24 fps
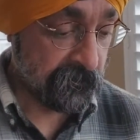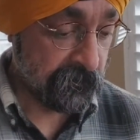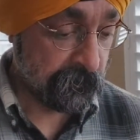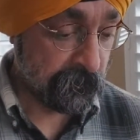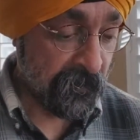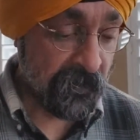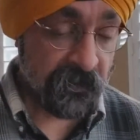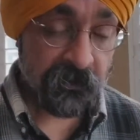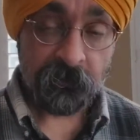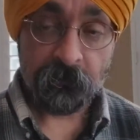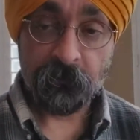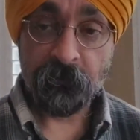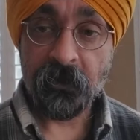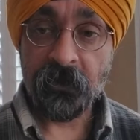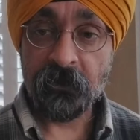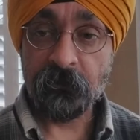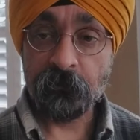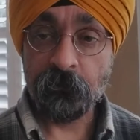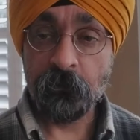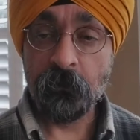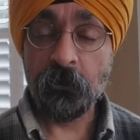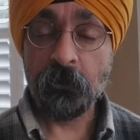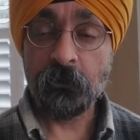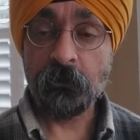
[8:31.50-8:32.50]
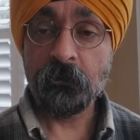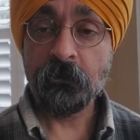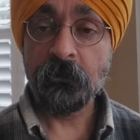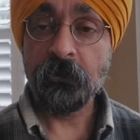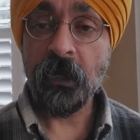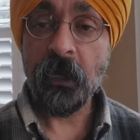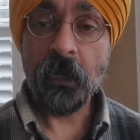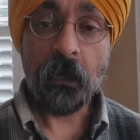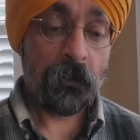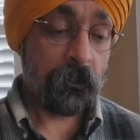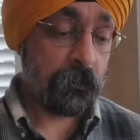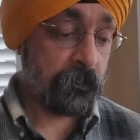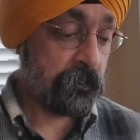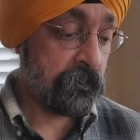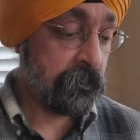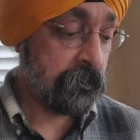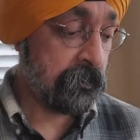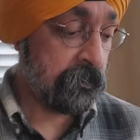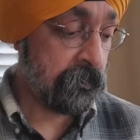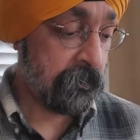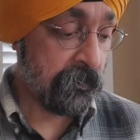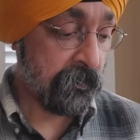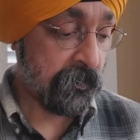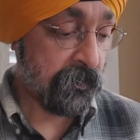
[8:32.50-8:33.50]
my foot down
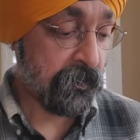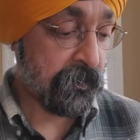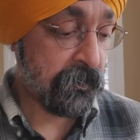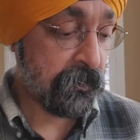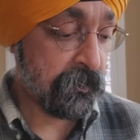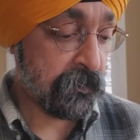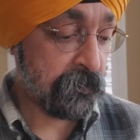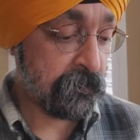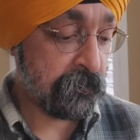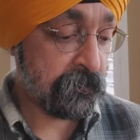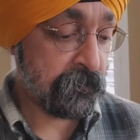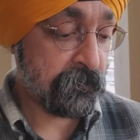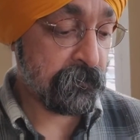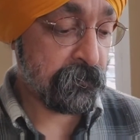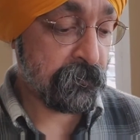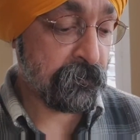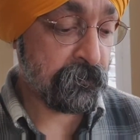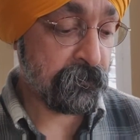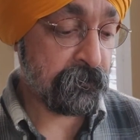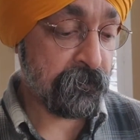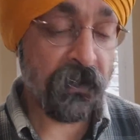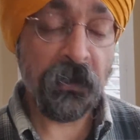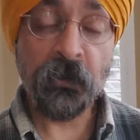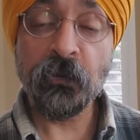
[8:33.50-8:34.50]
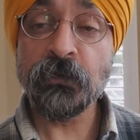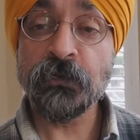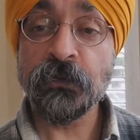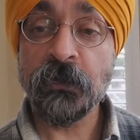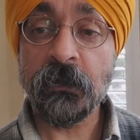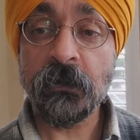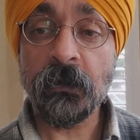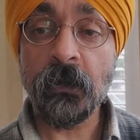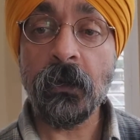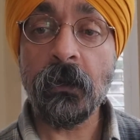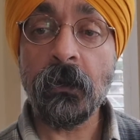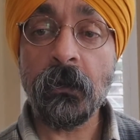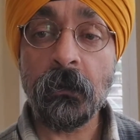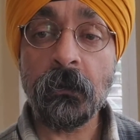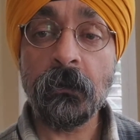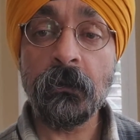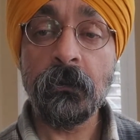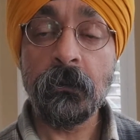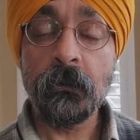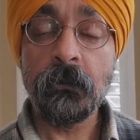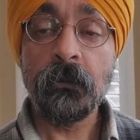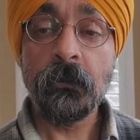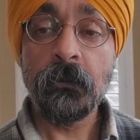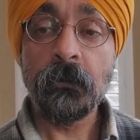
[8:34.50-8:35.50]
and negotiate hard,
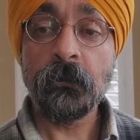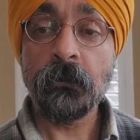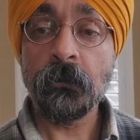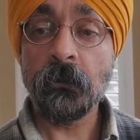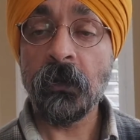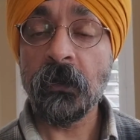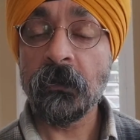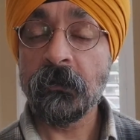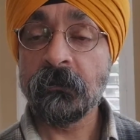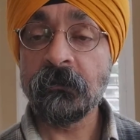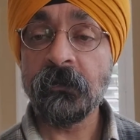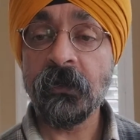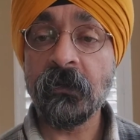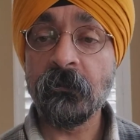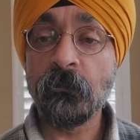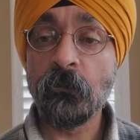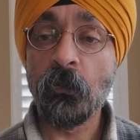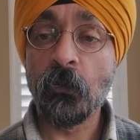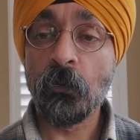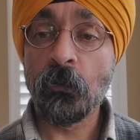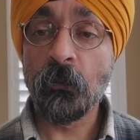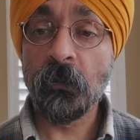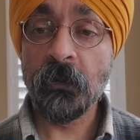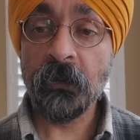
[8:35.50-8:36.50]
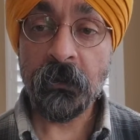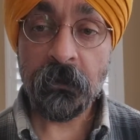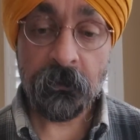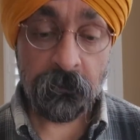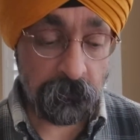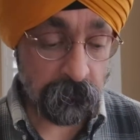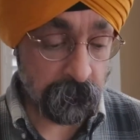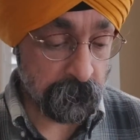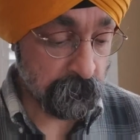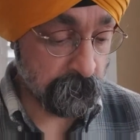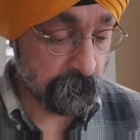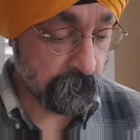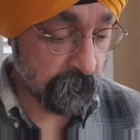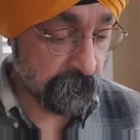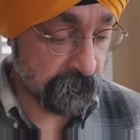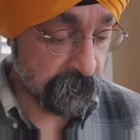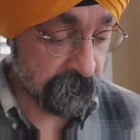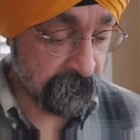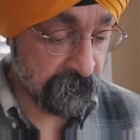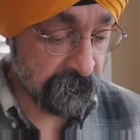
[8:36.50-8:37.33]
so I save more money for the